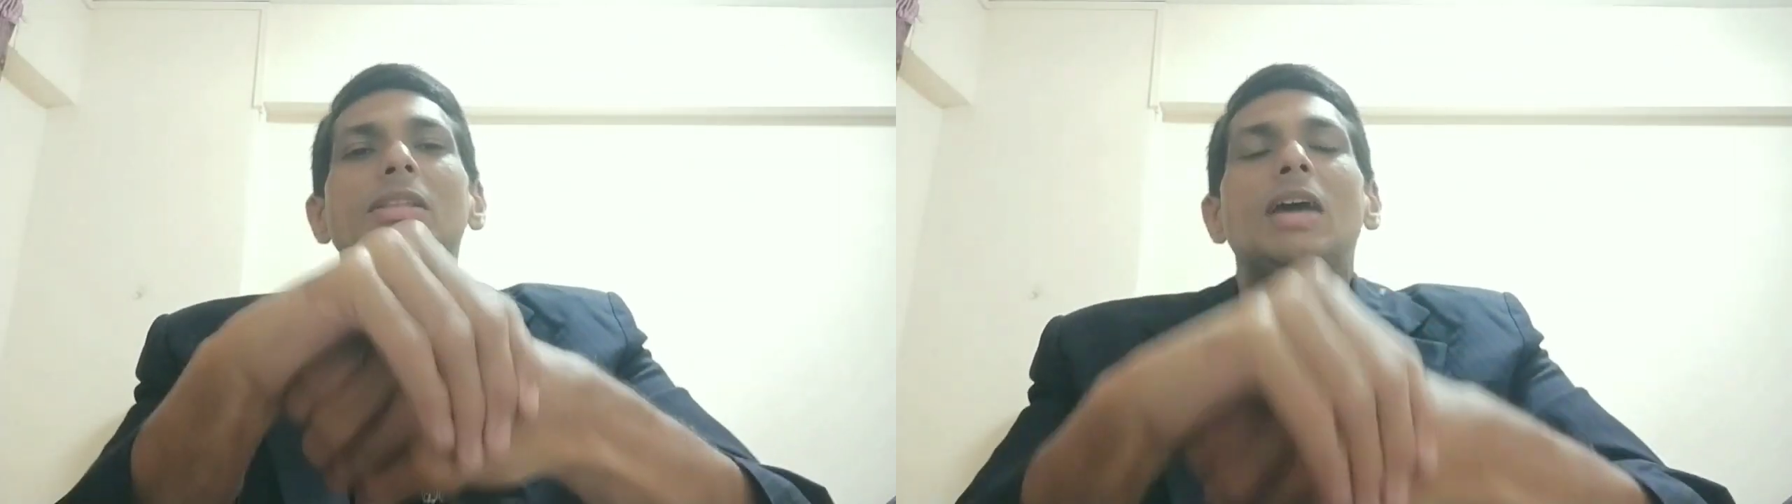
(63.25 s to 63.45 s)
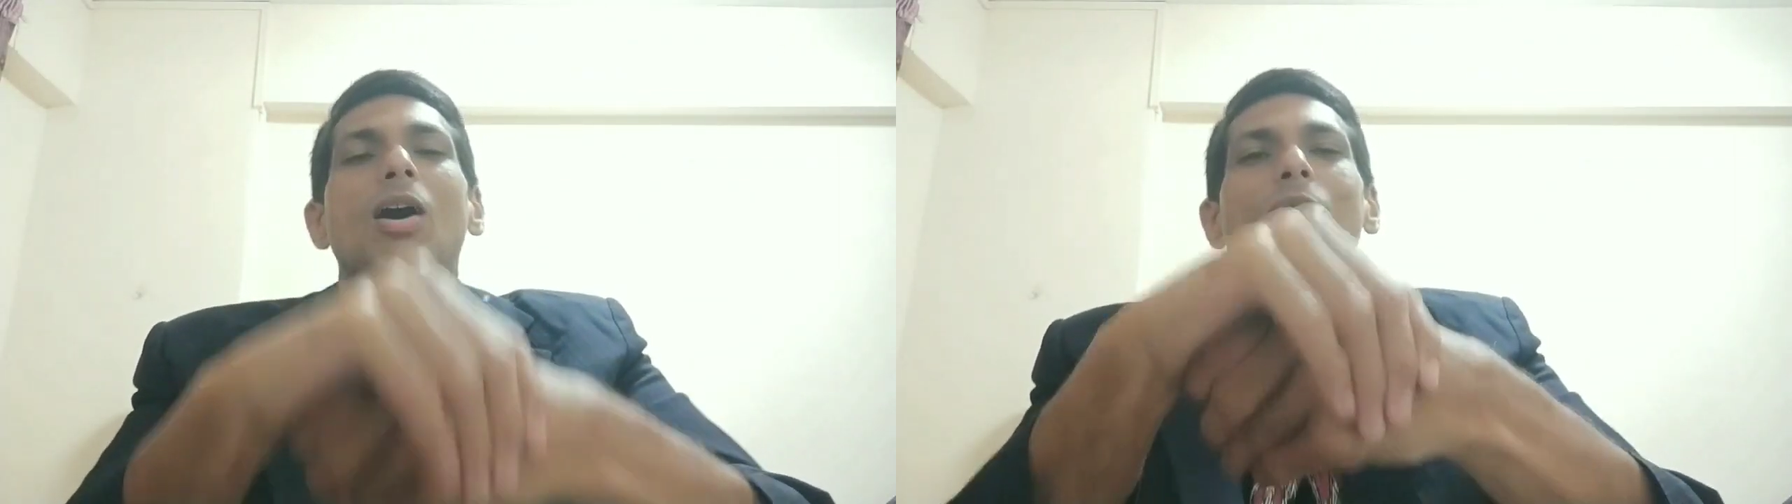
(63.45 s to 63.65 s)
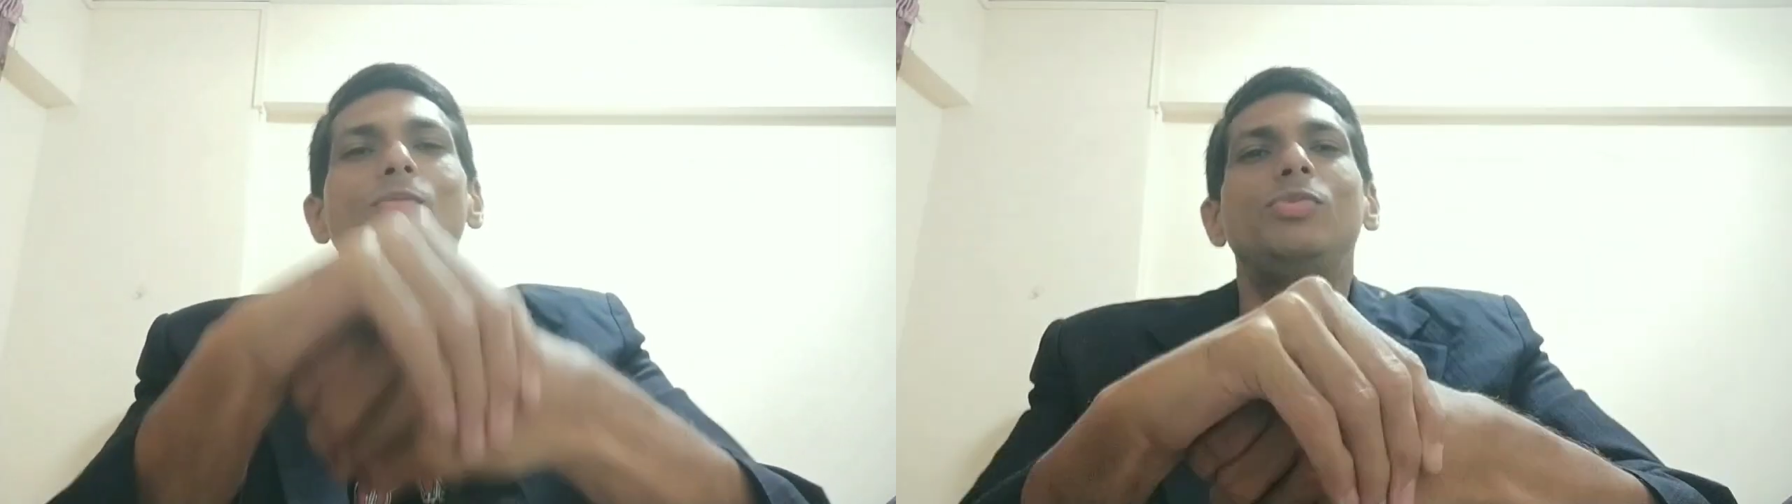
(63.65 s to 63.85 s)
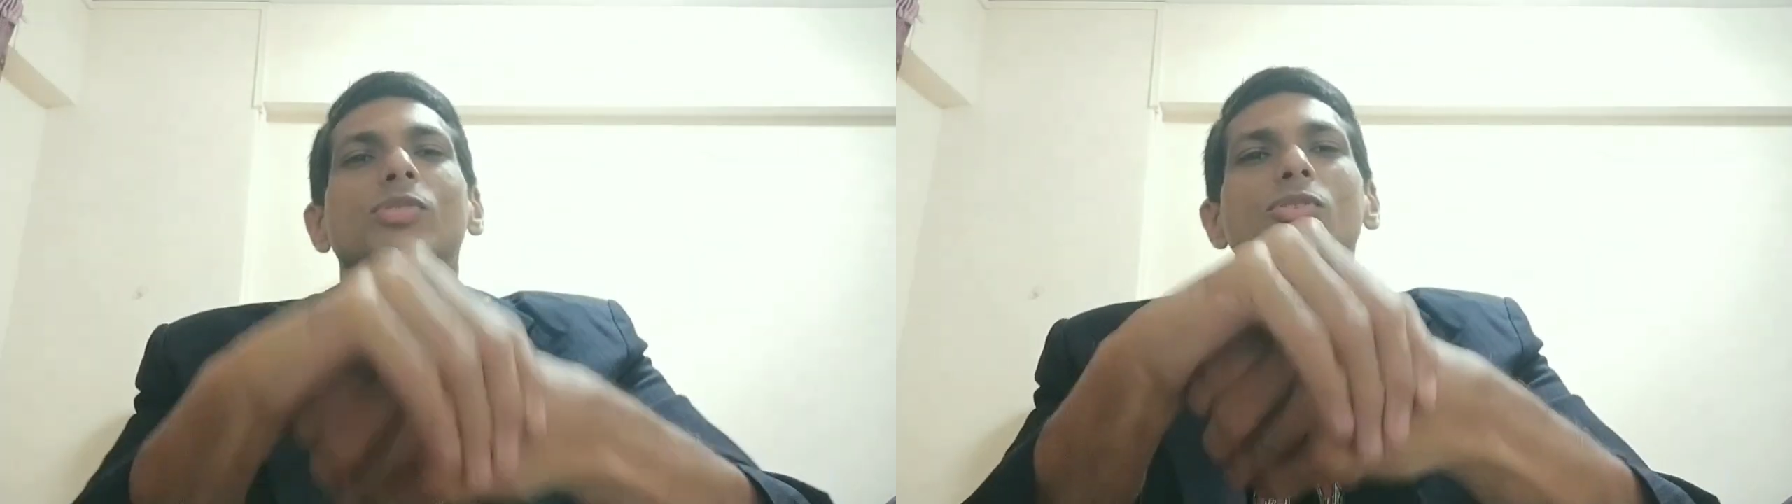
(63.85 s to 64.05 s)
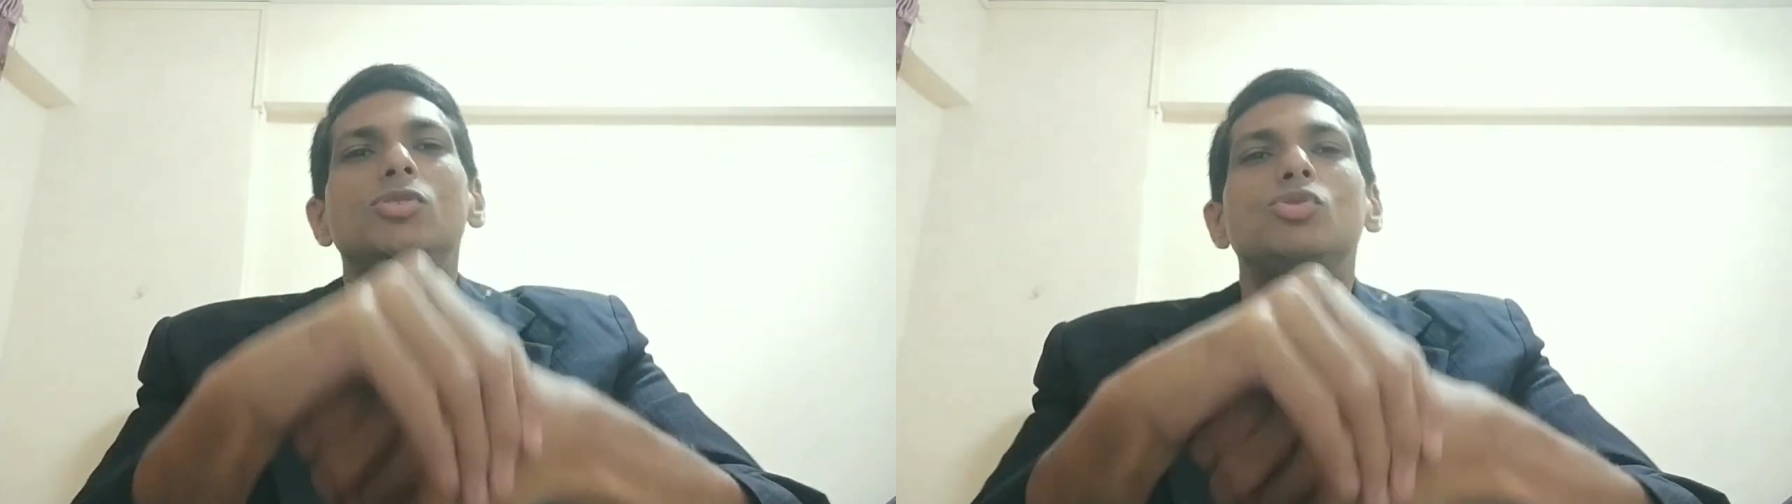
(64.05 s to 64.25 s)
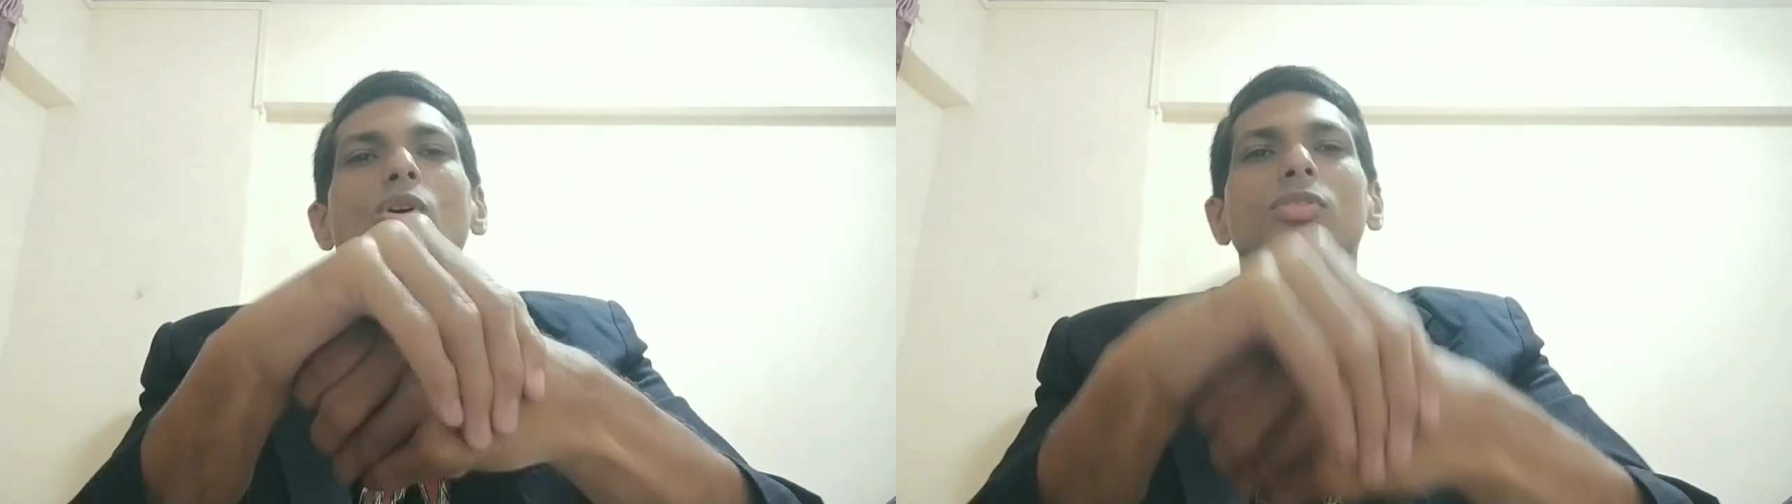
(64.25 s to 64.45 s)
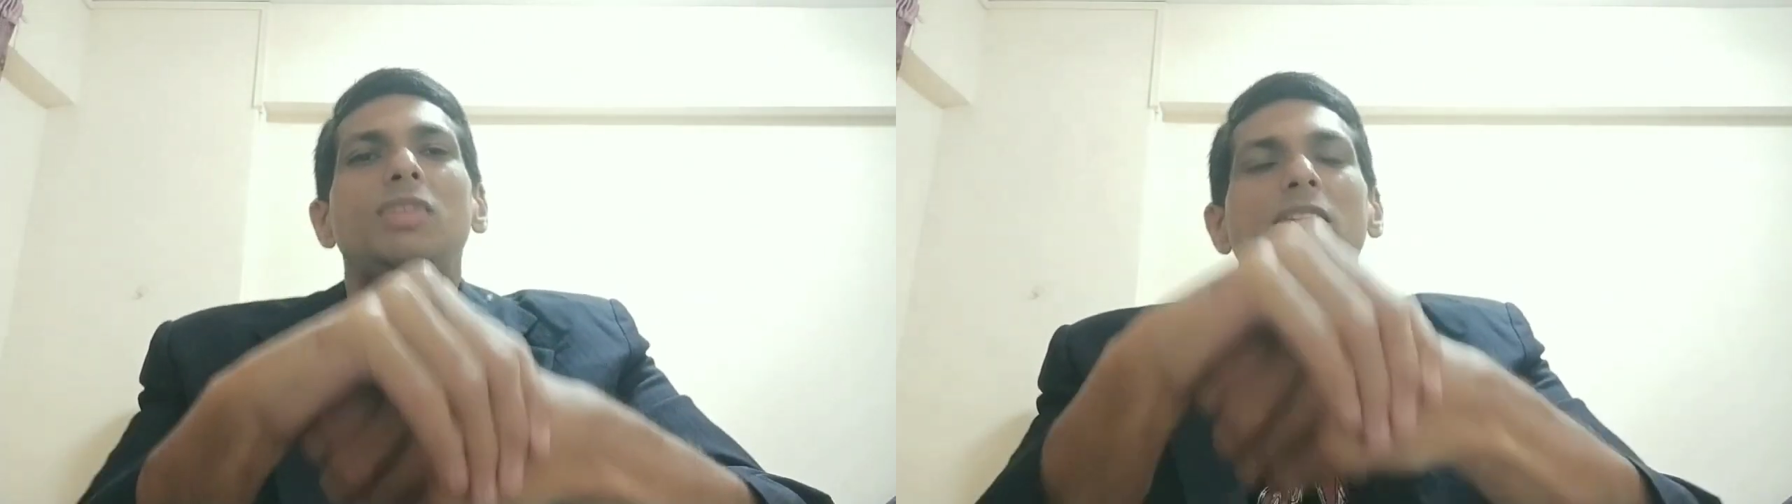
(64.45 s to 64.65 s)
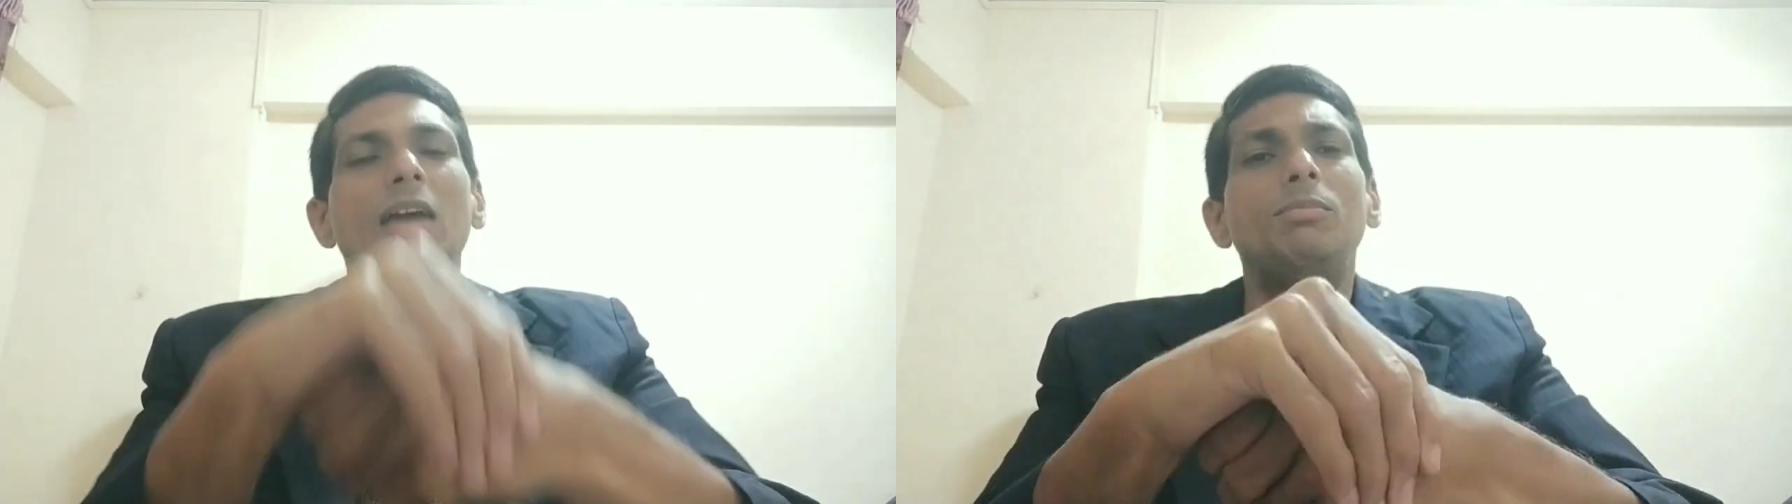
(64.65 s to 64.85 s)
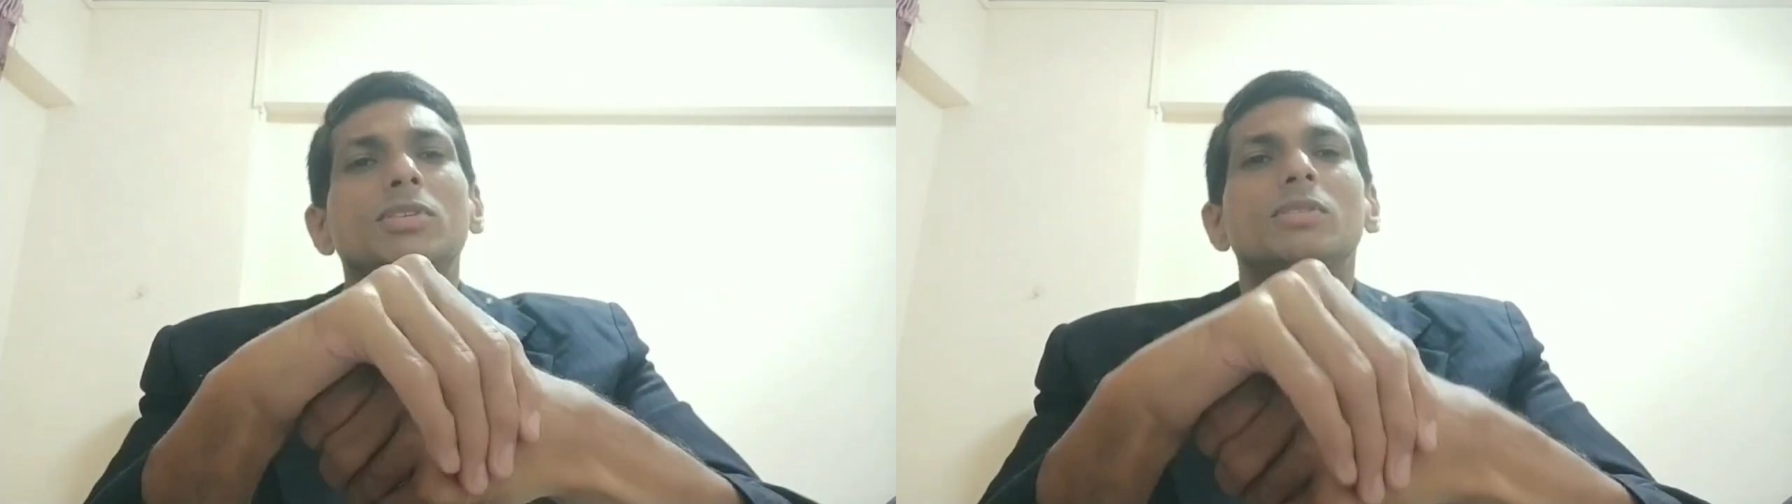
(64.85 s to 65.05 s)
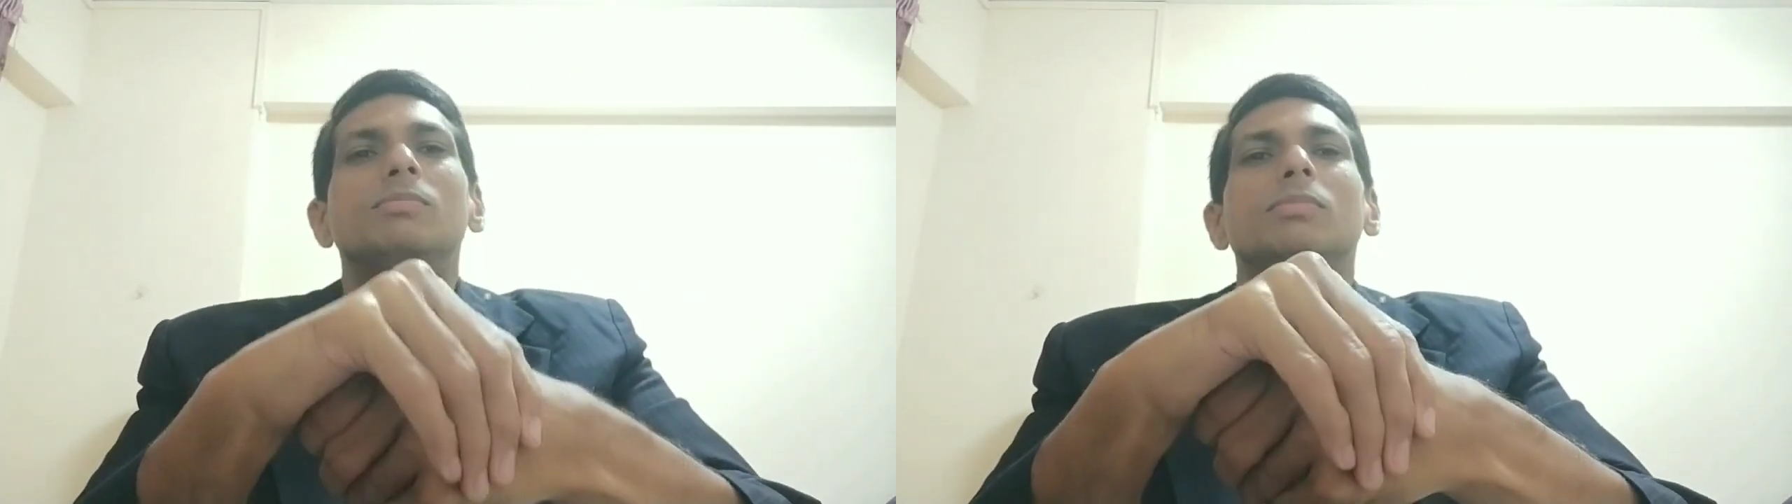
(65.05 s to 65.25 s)
down 2 or 3
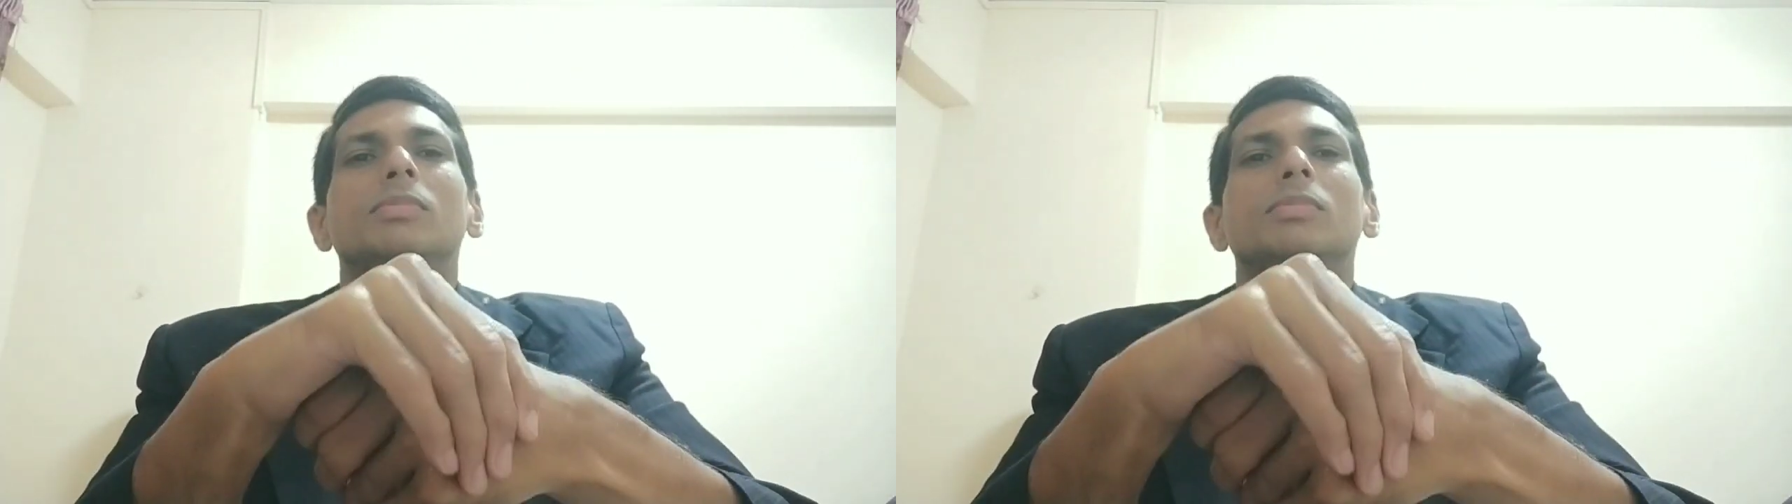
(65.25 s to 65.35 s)
times,